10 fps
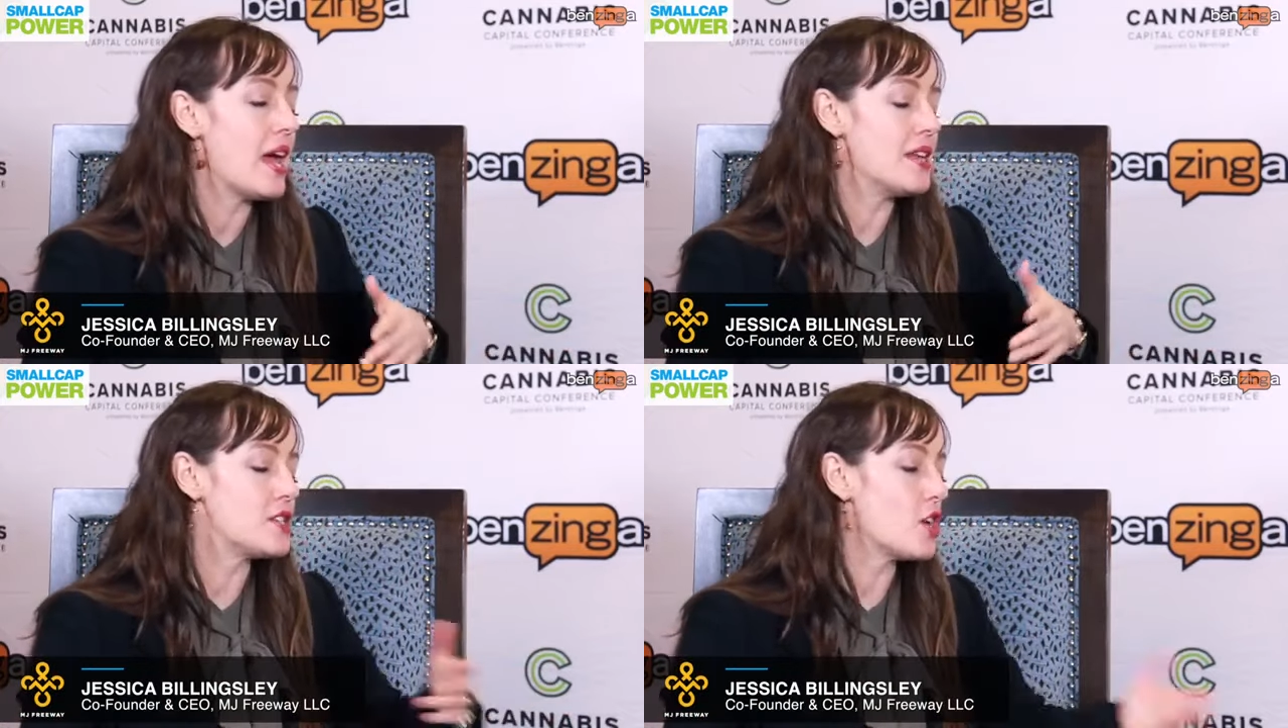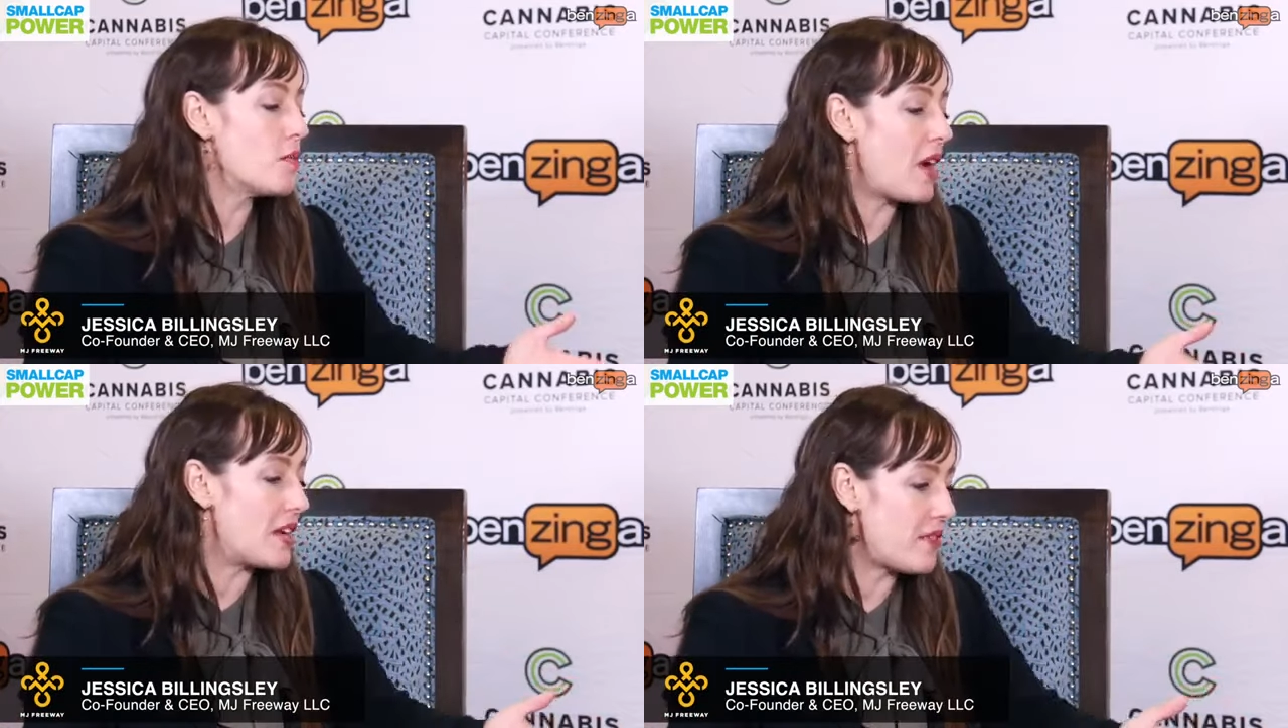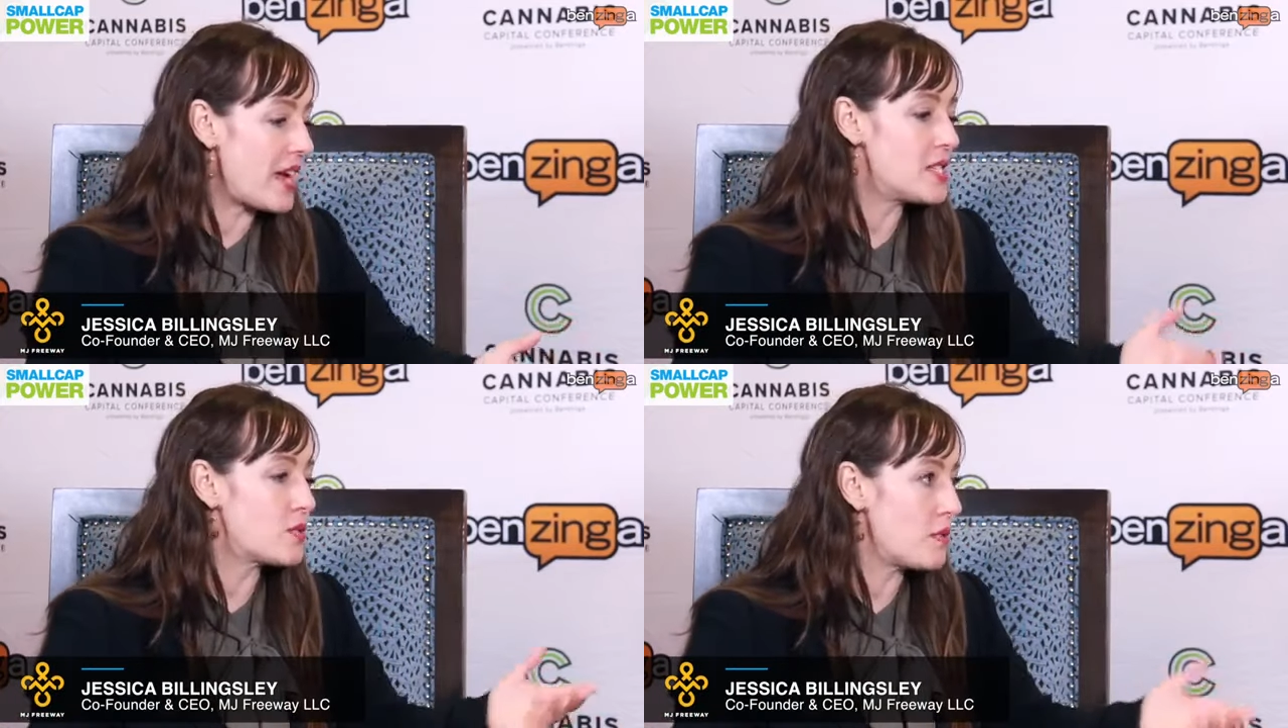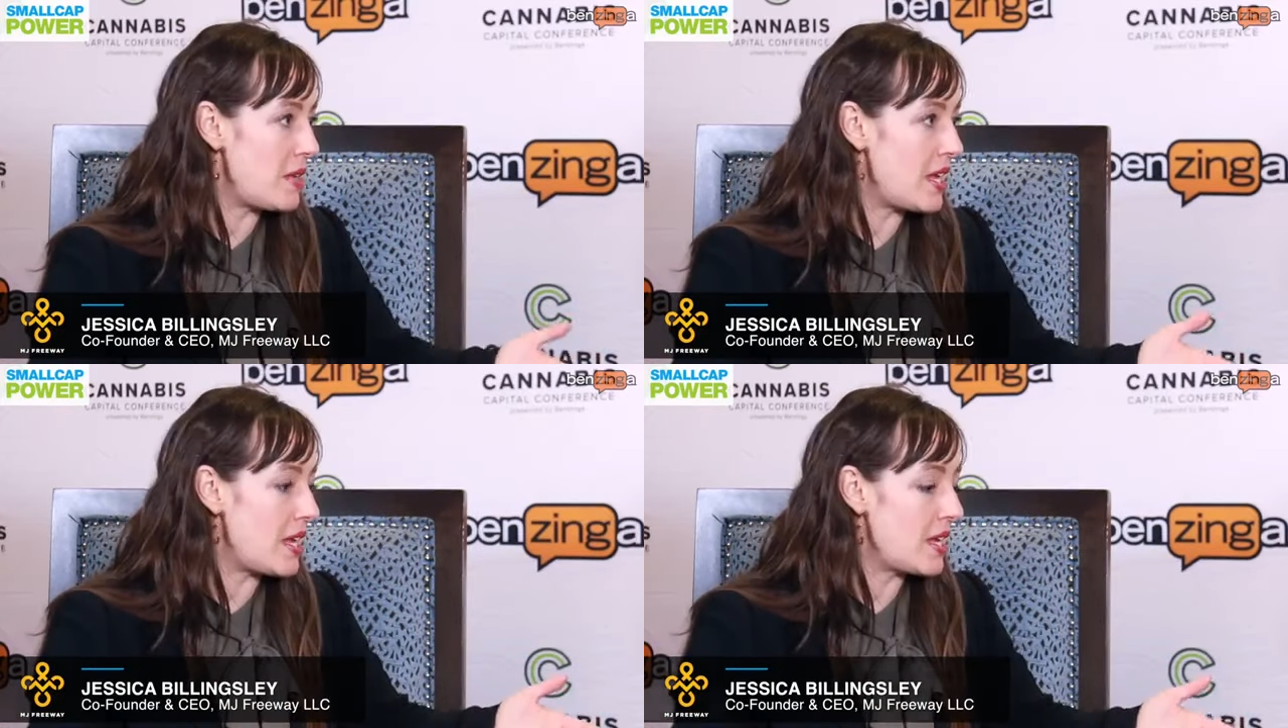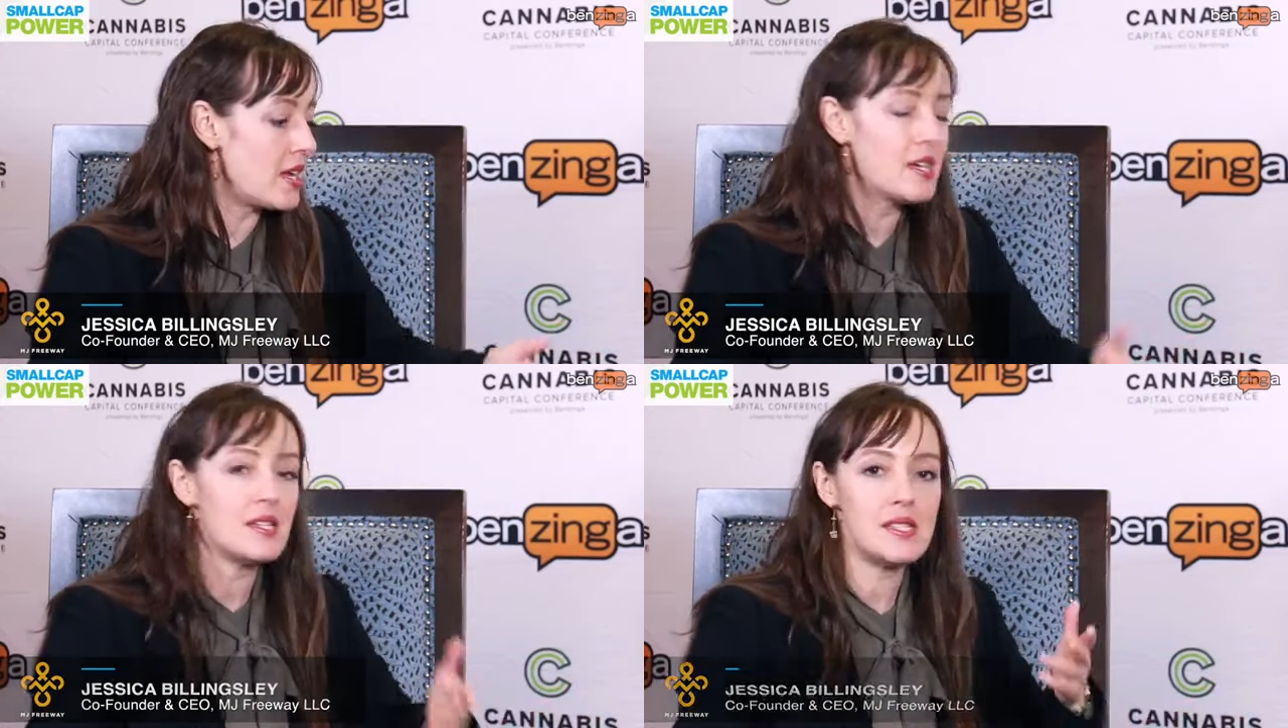And so my advice would be
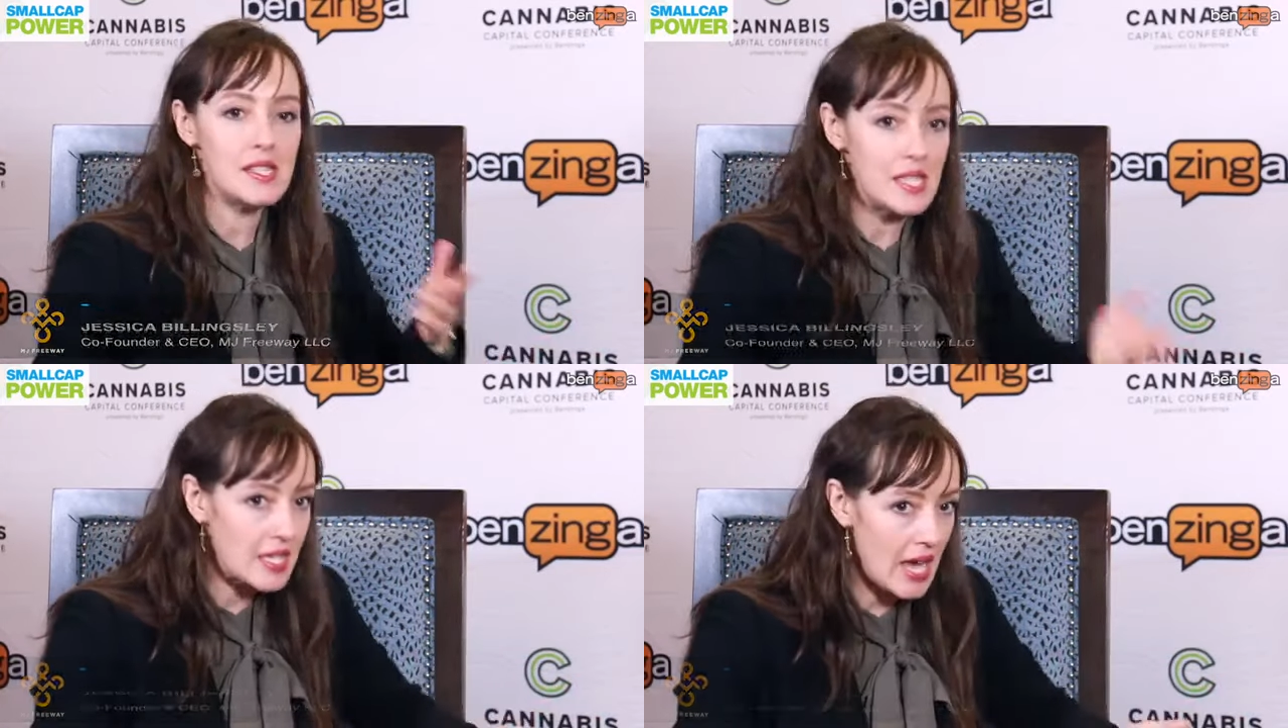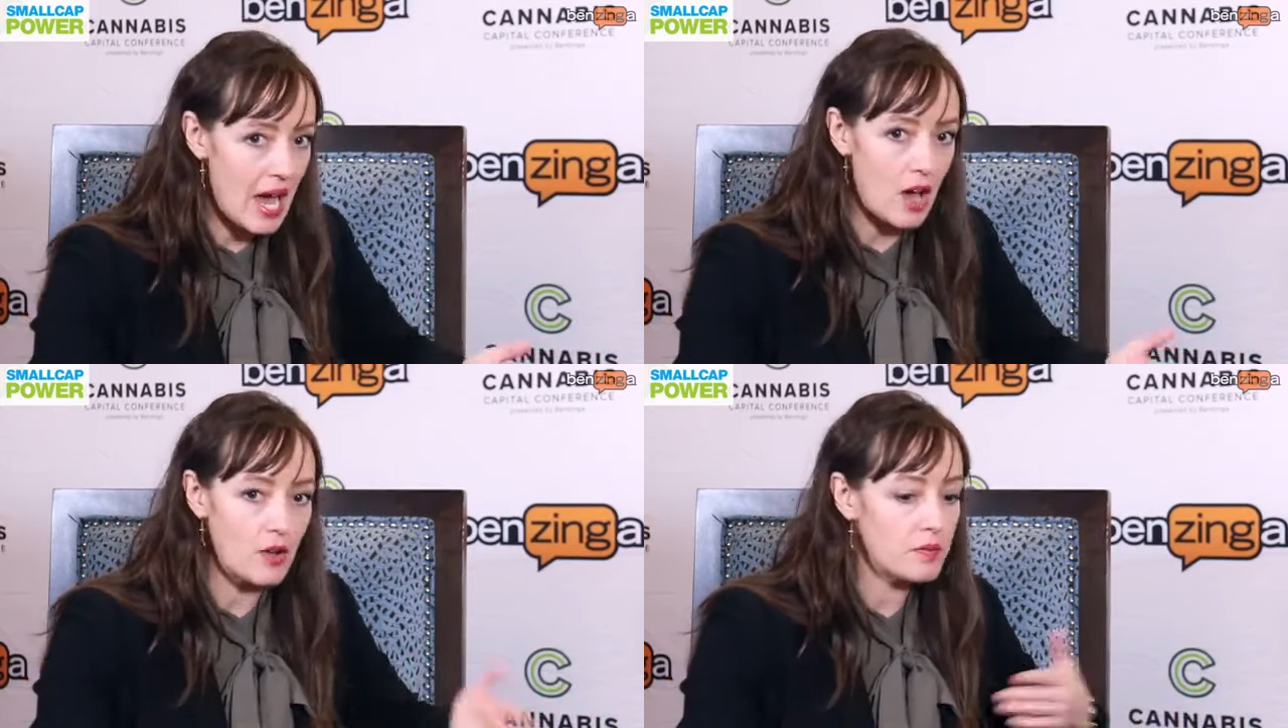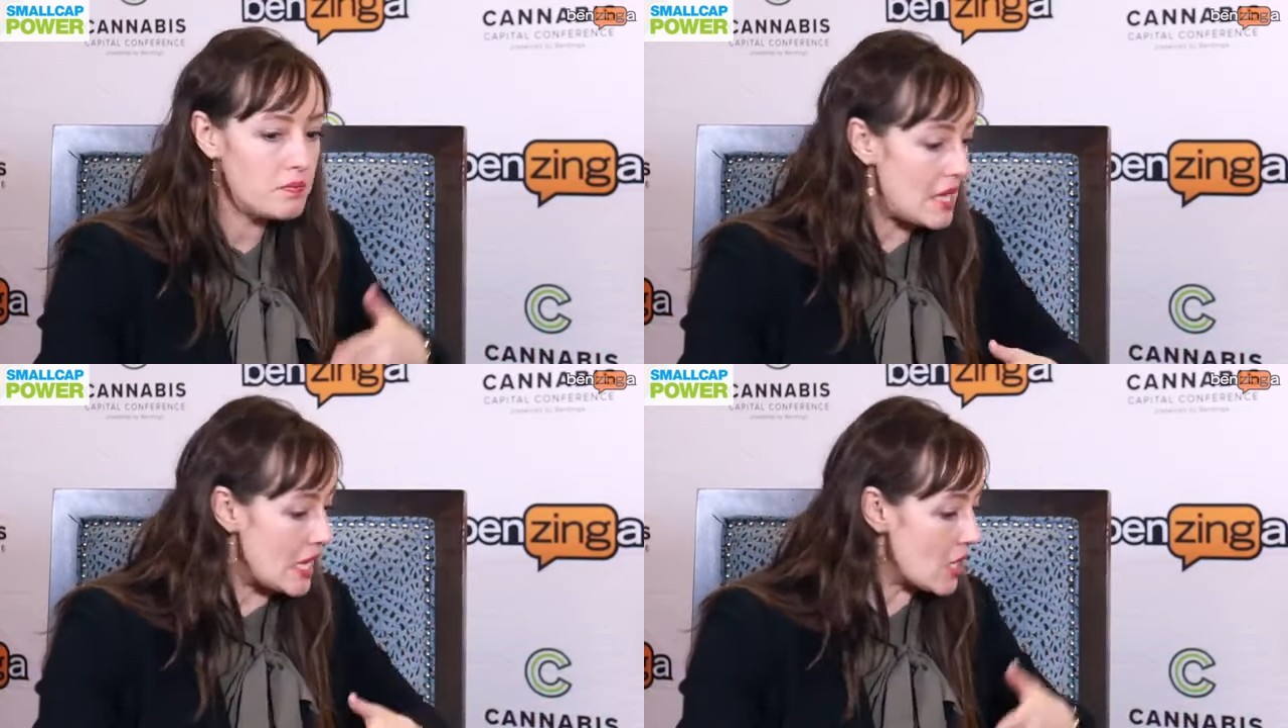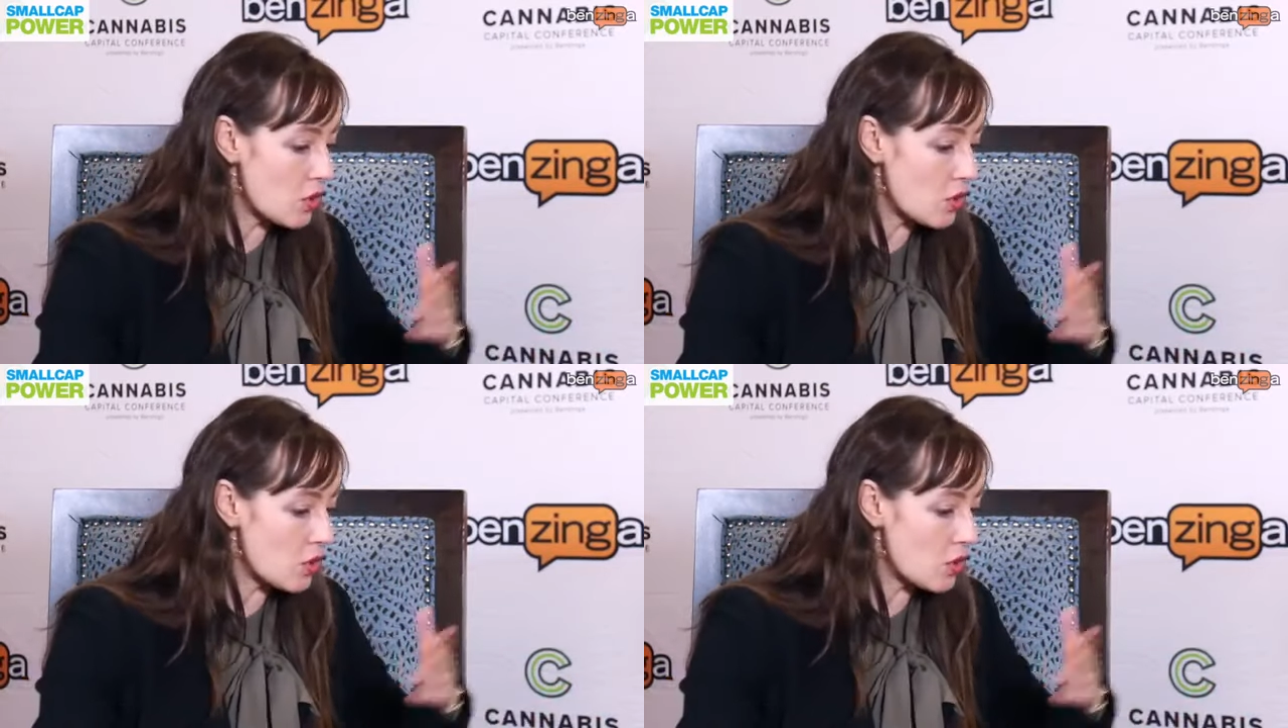seek out me